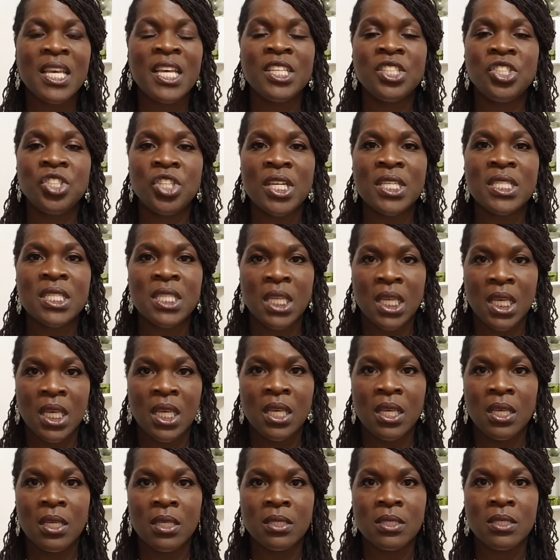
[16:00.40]
It just
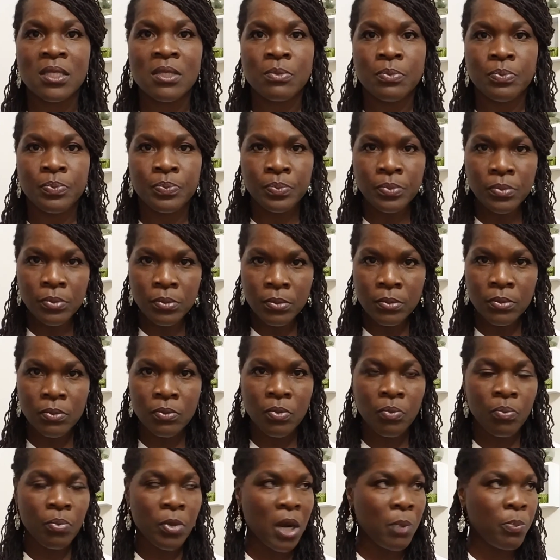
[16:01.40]
is.
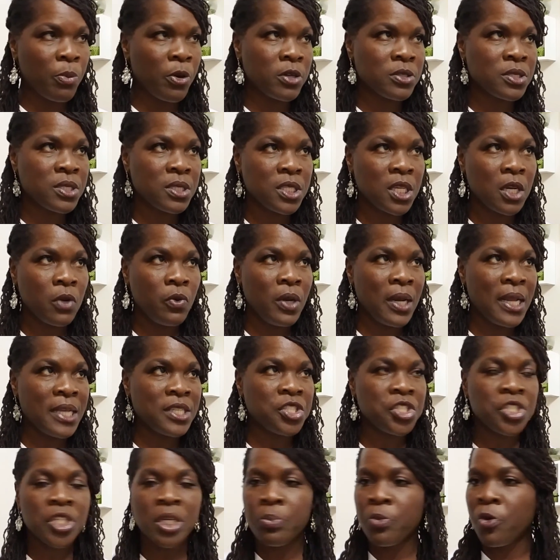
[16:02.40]
A person's in a
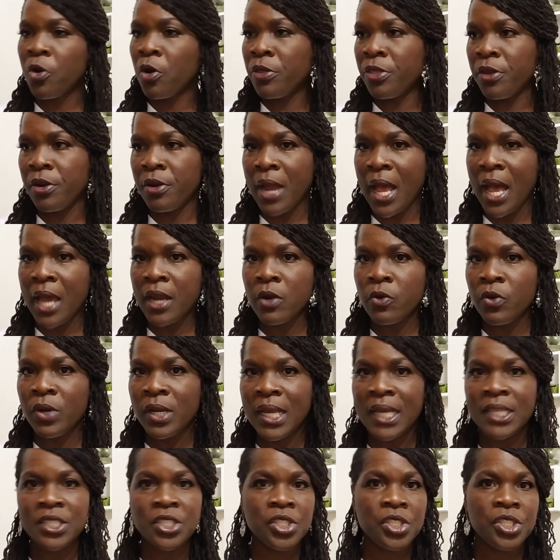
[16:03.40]
relationship or they're not in a
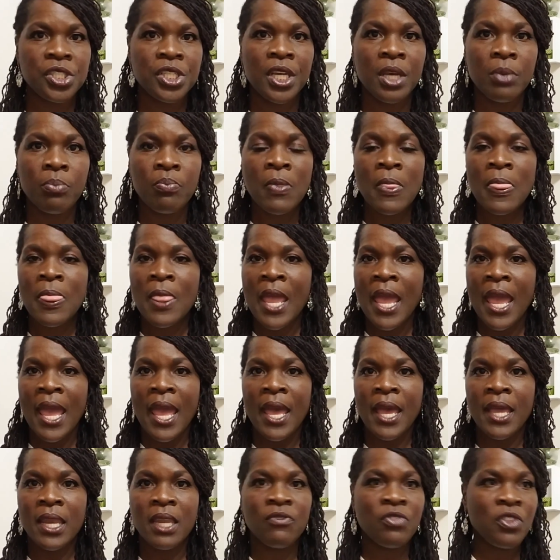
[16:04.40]
relationship.
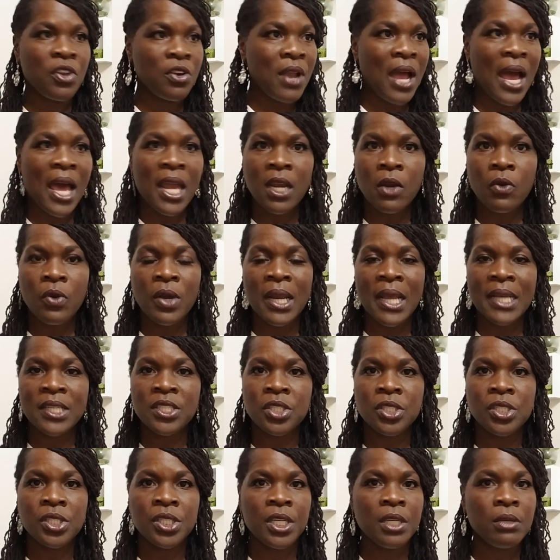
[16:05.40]
And if they're not in a
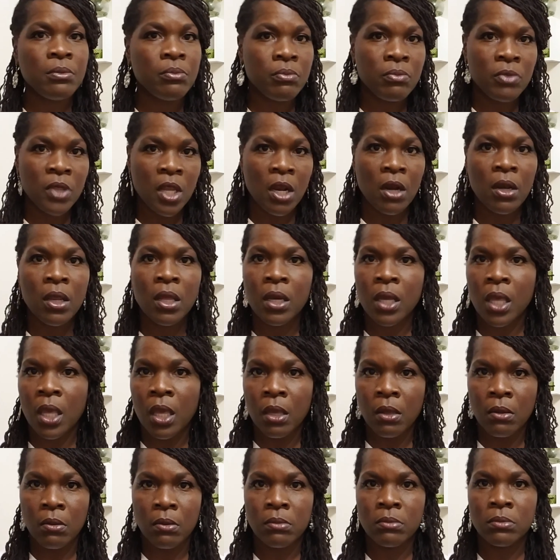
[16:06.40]
relationship, they're
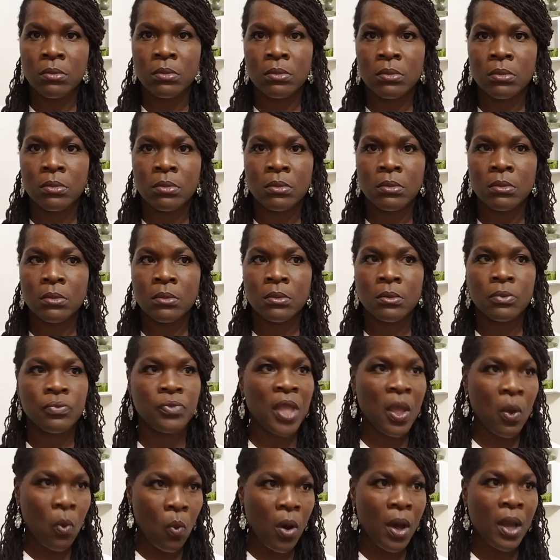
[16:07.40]
looking.
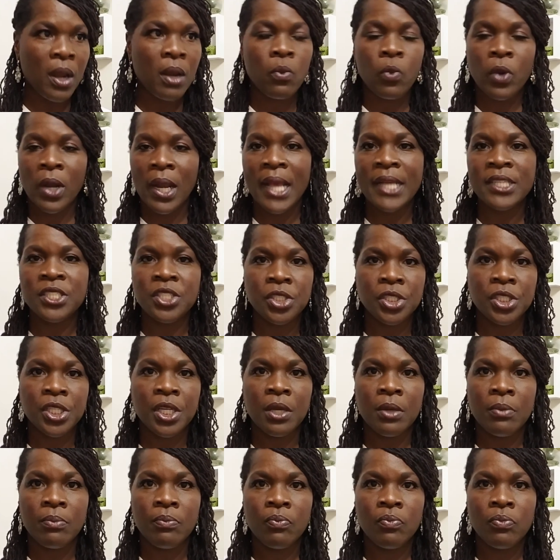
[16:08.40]
They want a
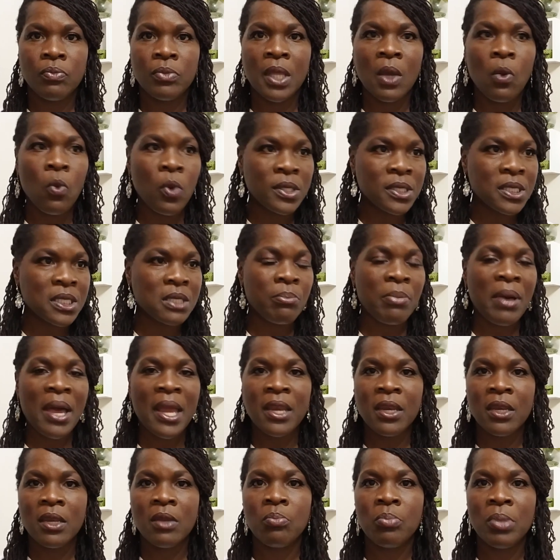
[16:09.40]
relationship. They want
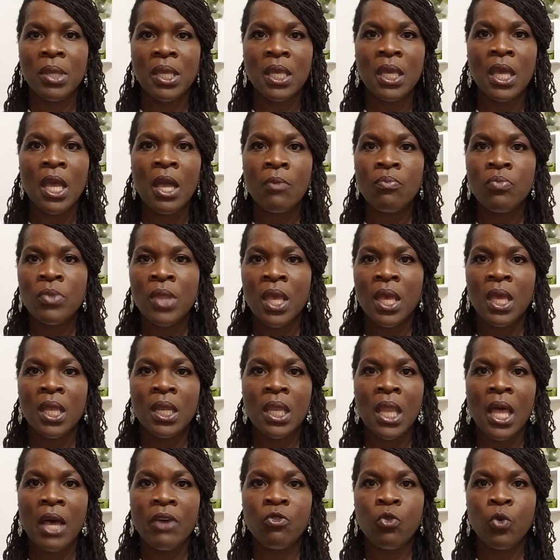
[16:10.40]
somebody to be in
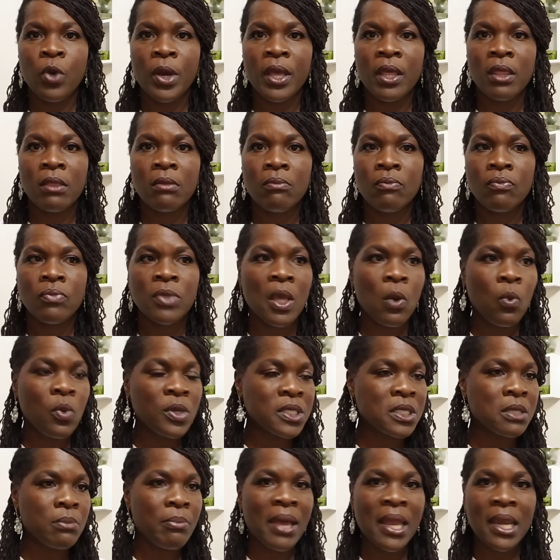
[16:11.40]
love with. They want
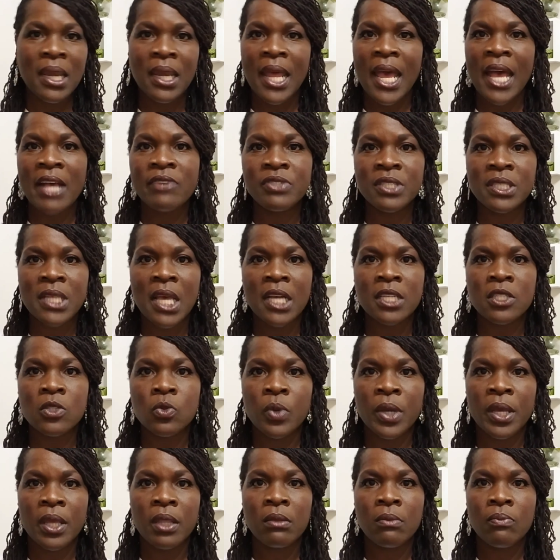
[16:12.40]
somebody to have sex
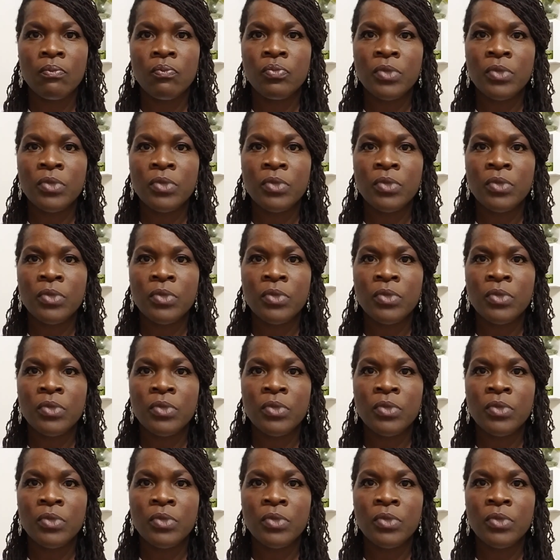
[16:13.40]
with.